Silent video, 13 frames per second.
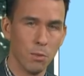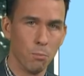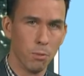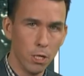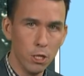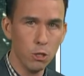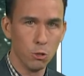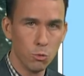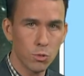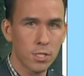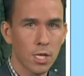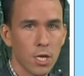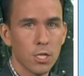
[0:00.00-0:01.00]
The
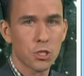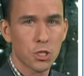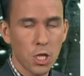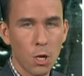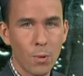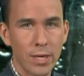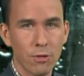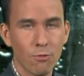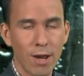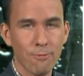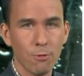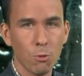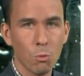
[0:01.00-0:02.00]
blues show where the
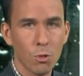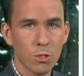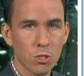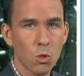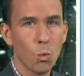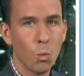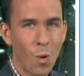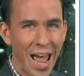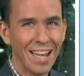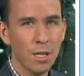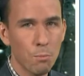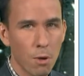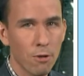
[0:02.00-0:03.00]
rainfall was
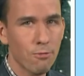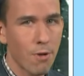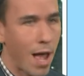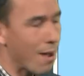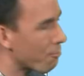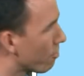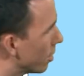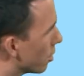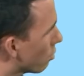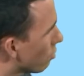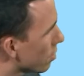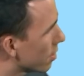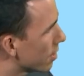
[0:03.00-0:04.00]
well above average
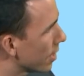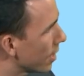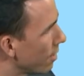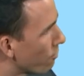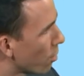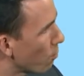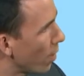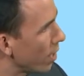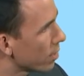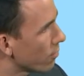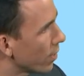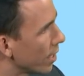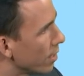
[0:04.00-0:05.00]
across a significant
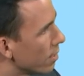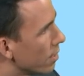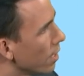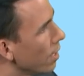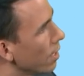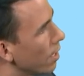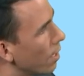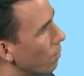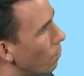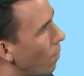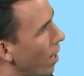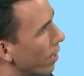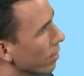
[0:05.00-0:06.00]
part of England
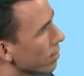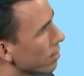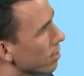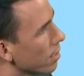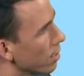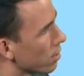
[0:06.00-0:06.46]
and Wales.